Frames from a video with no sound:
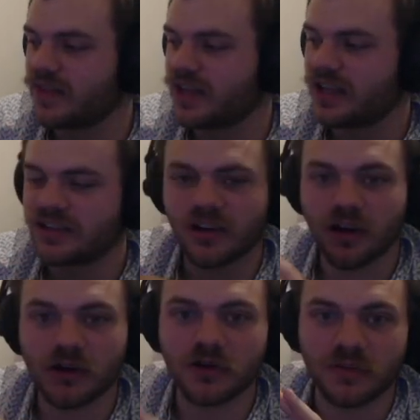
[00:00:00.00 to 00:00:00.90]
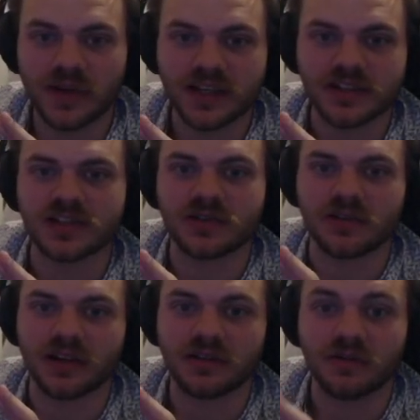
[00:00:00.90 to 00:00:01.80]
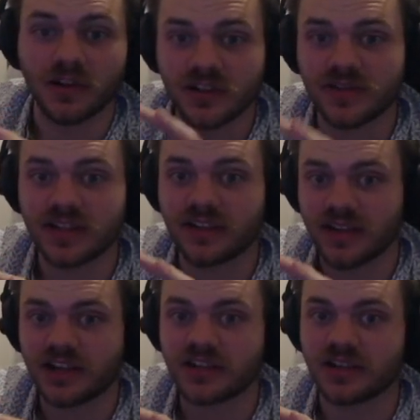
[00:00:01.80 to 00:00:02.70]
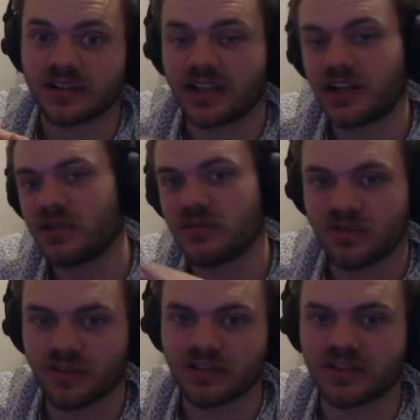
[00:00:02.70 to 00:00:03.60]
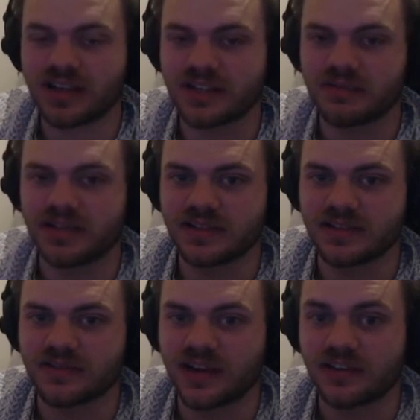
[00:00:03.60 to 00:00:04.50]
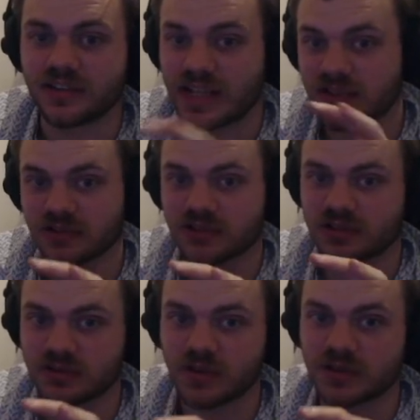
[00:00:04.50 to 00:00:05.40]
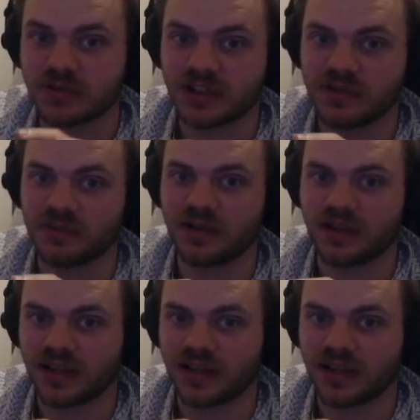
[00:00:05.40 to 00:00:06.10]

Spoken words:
Get the local places sorted. Once you've seen all that shit, then you move on to the next places, right? Because that's also supposed to be cheaper.